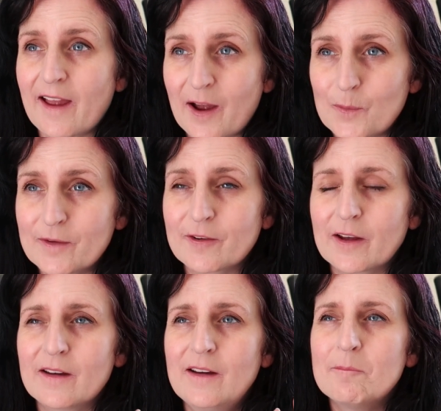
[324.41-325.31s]

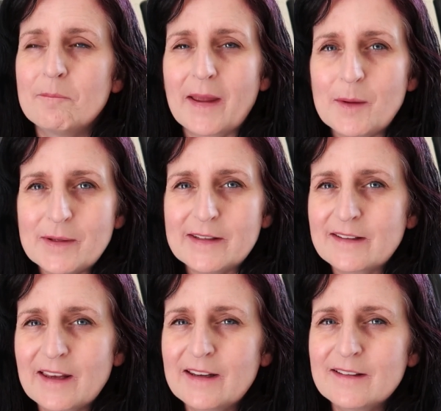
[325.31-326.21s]
However, maybe it's
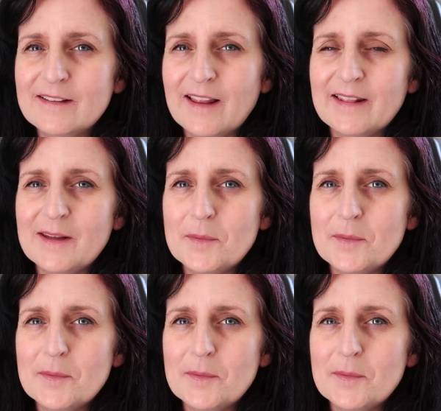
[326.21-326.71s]
getting slightly